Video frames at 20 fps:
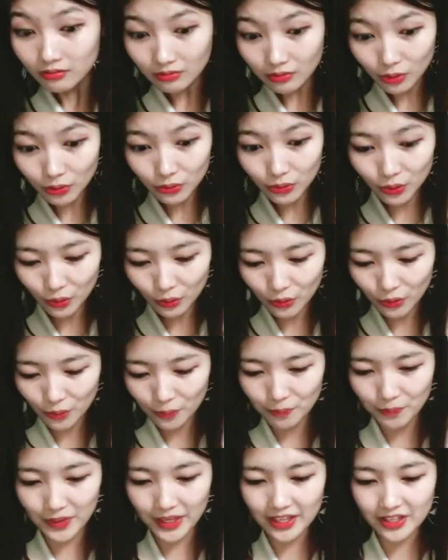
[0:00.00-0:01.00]
Oh no, the
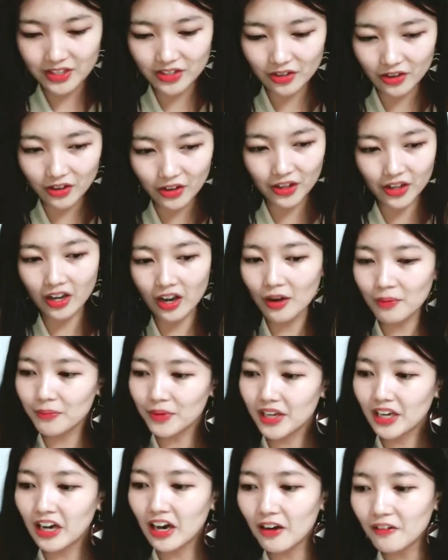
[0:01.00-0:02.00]
beads are
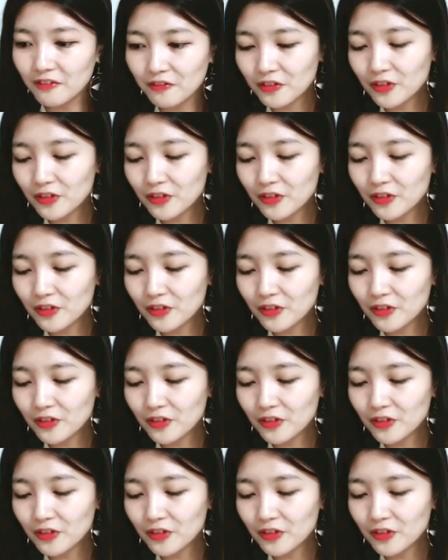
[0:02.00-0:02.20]
coming off